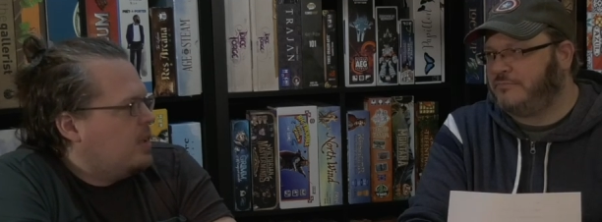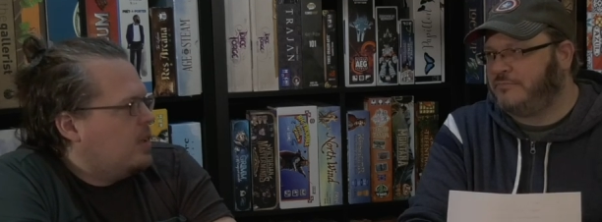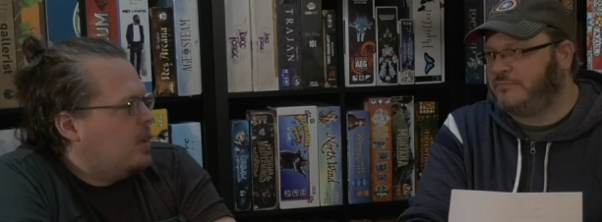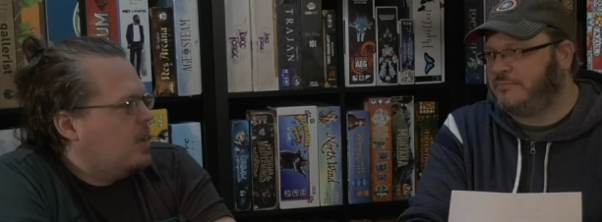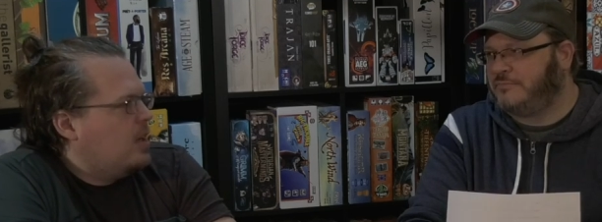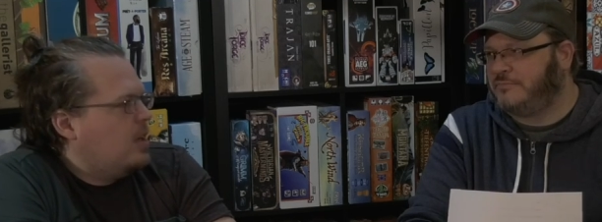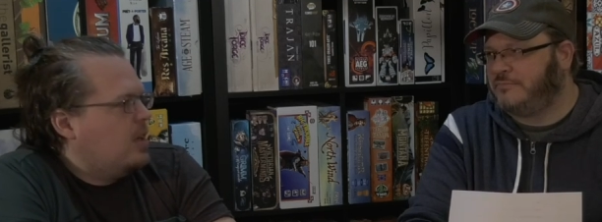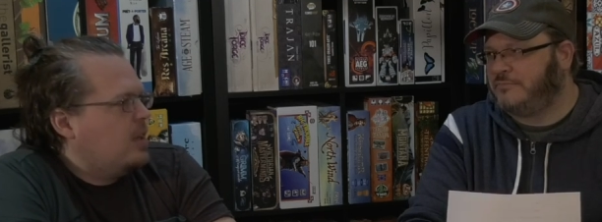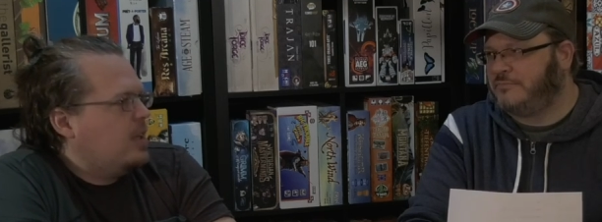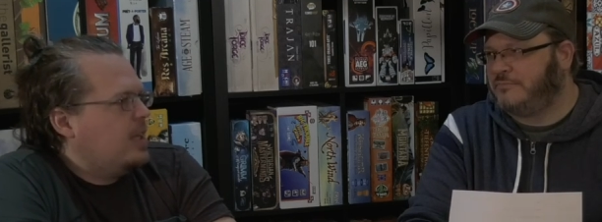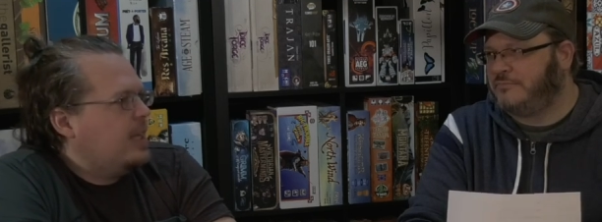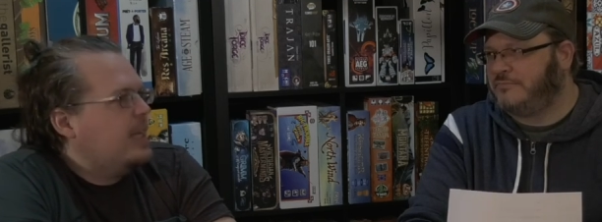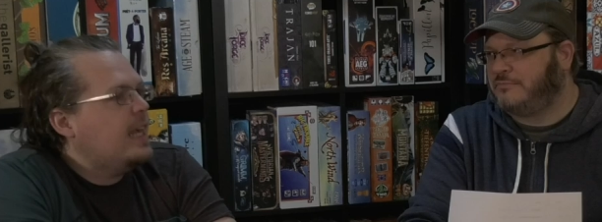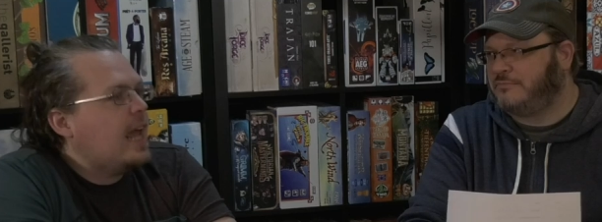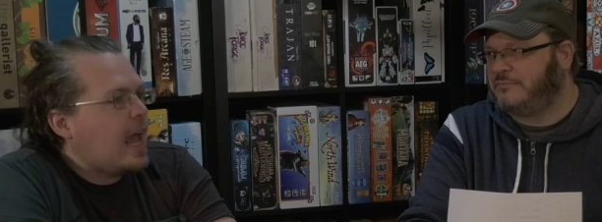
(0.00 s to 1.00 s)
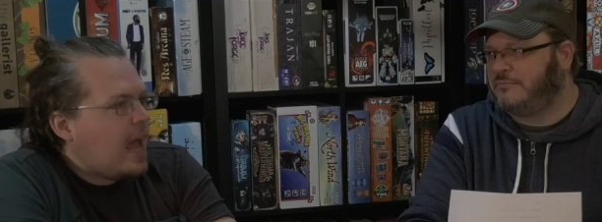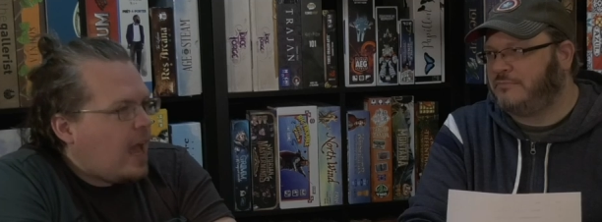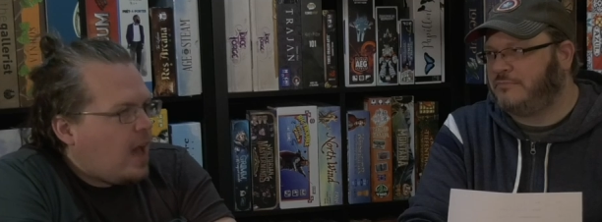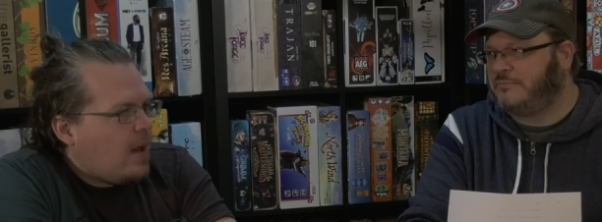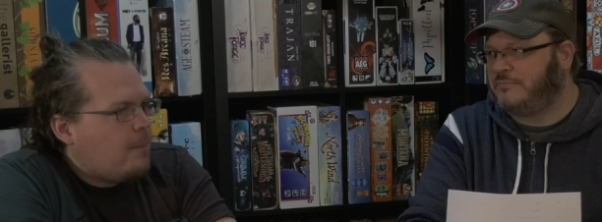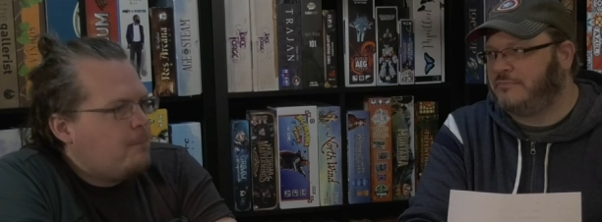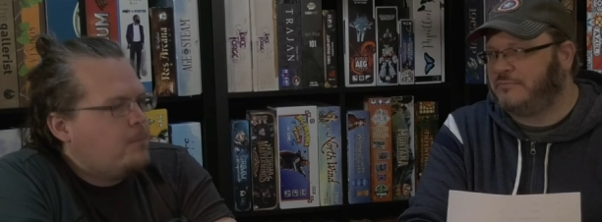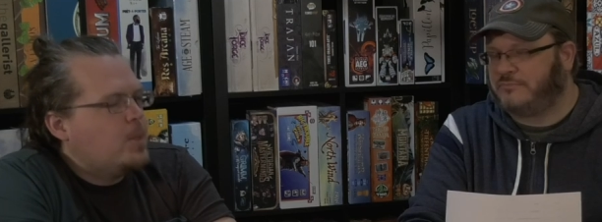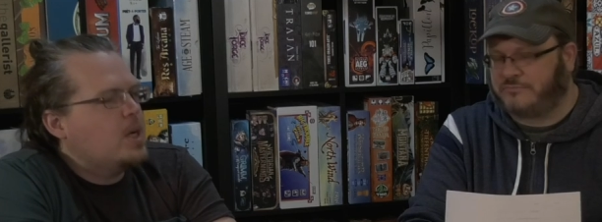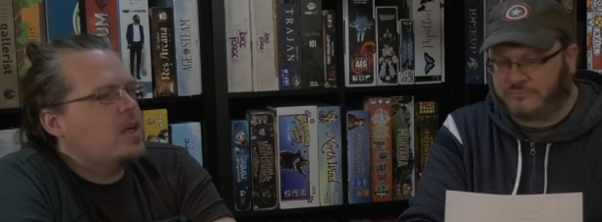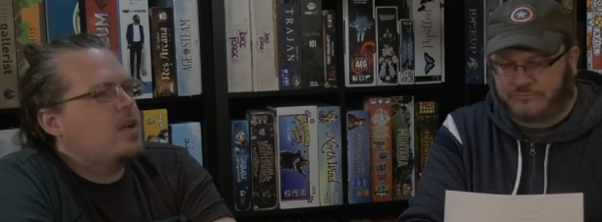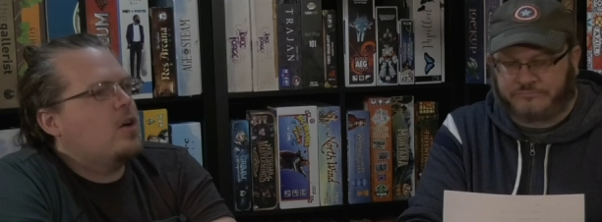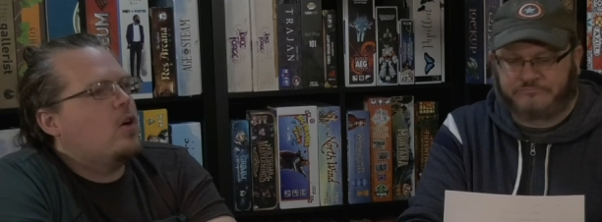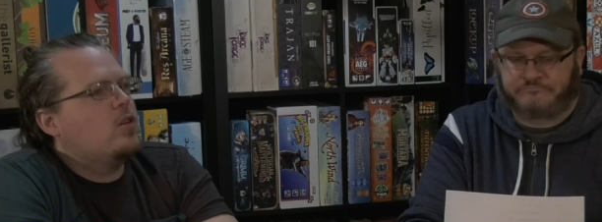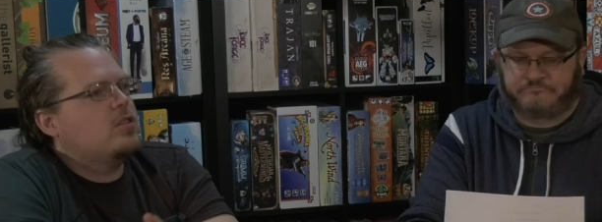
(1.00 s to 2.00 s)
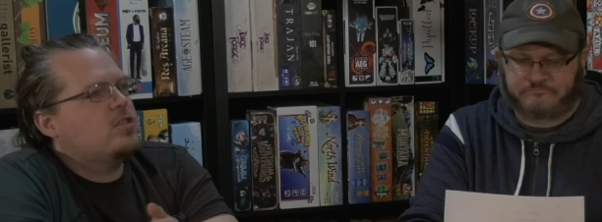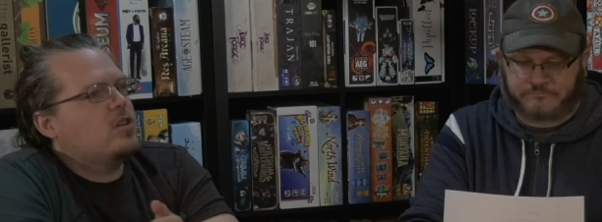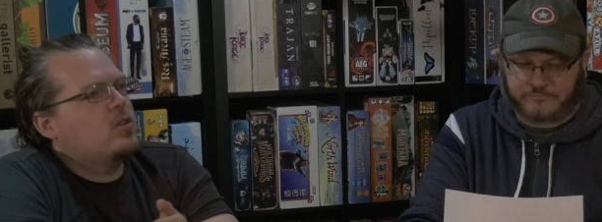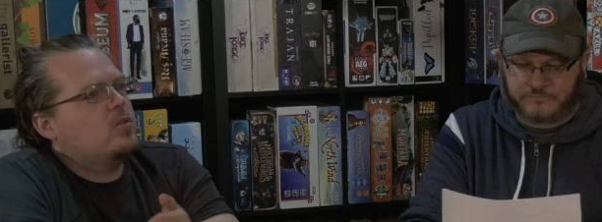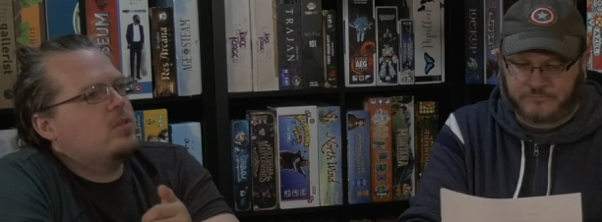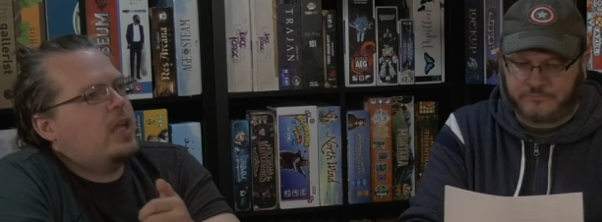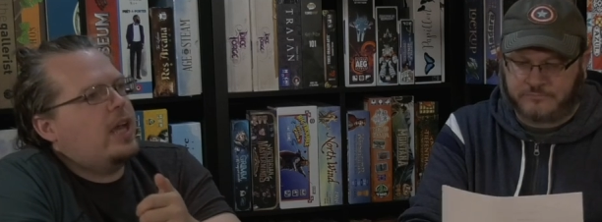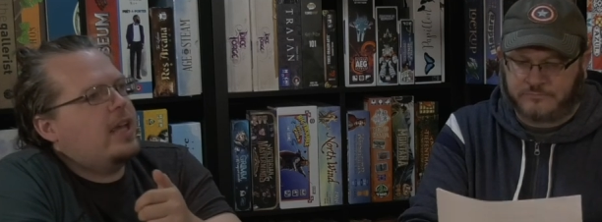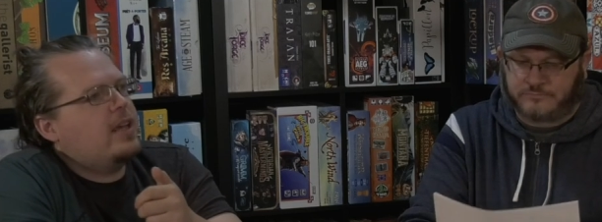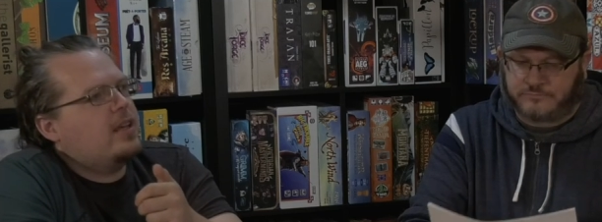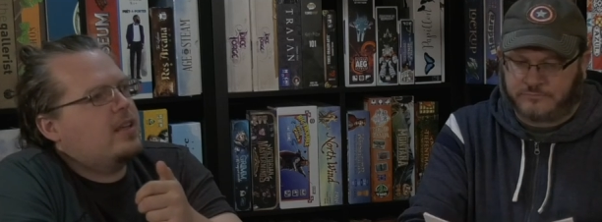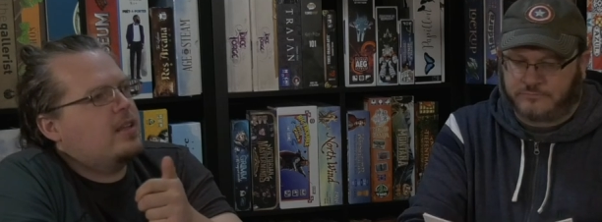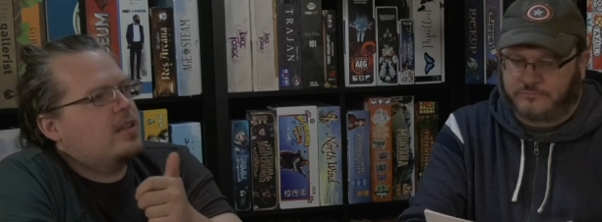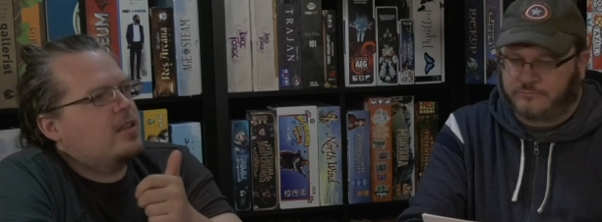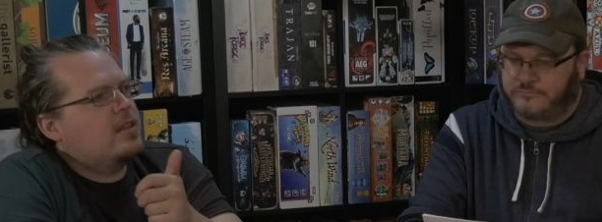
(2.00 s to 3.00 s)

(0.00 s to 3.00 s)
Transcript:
Speaker 1: Uh, yeah, but also like